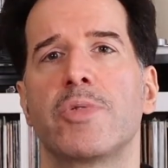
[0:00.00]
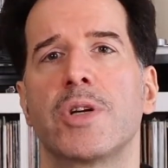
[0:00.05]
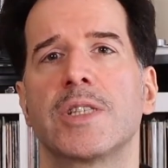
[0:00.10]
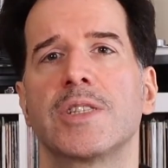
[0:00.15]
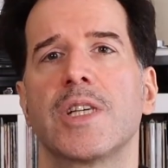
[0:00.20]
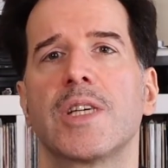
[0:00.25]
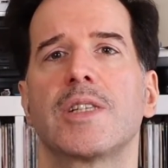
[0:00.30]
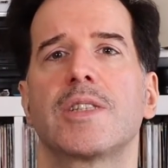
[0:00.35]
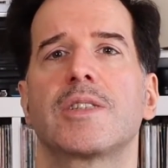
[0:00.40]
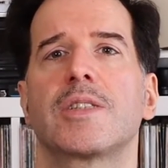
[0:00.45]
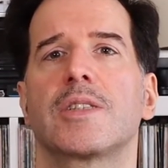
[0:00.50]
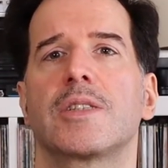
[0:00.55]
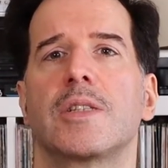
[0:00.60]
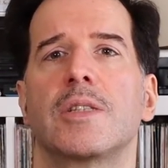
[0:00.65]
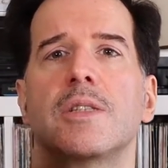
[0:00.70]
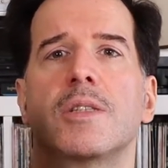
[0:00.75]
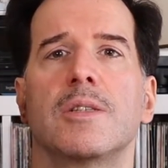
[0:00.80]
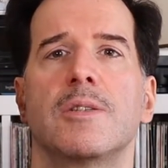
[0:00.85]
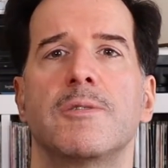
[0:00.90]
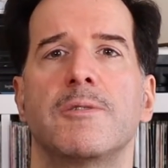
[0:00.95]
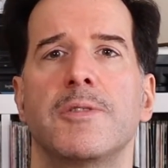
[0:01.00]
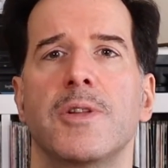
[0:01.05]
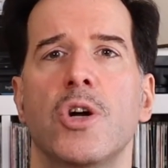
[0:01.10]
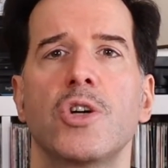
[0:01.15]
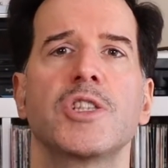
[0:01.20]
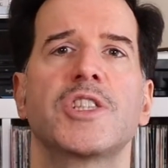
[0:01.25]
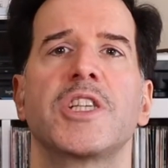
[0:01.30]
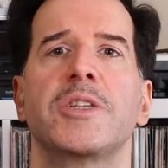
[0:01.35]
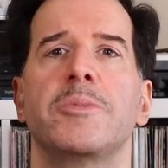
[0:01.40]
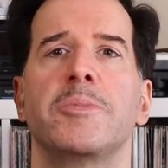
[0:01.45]
brings us
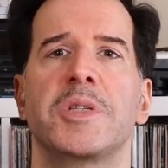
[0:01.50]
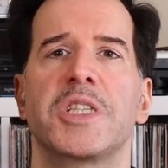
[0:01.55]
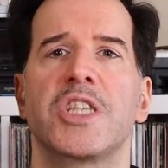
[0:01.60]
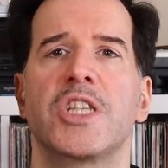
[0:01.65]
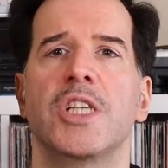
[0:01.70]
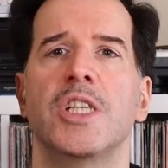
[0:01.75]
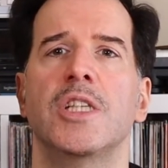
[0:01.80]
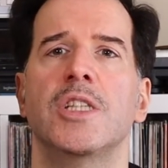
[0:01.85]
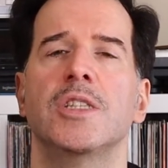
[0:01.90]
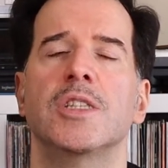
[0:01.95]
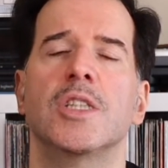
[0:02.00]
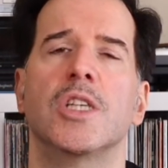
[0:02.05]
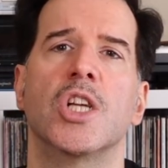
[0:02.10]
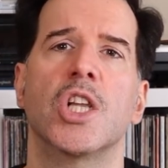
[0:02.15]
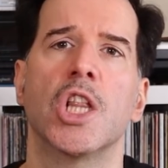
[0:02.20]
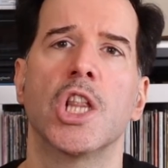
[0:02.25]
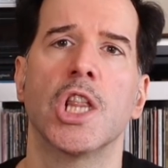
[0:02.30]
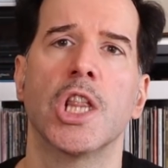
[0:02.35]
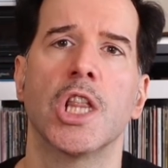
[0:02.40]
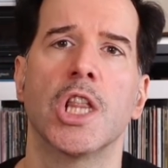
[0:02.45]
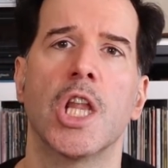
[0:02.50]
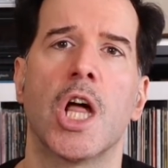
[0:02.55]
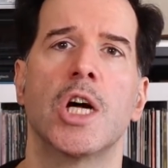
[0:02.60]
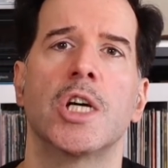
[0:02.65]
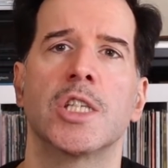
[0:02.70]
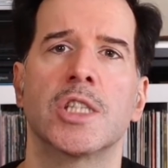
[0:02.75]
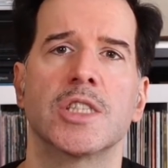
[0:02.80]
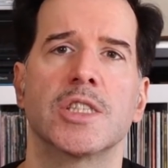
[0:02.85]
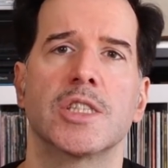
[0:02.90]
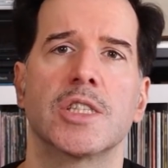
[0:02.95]
Florence and the Machine,
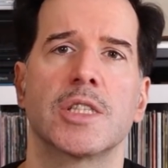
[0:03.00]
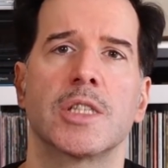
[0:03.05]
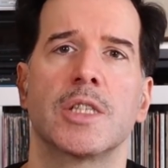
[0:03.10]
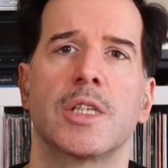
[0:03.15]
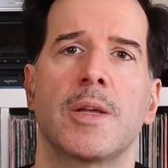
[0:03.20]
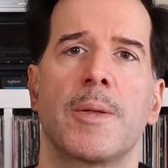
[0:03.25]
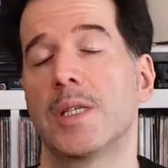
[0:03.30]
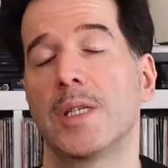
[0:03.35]
Lungs.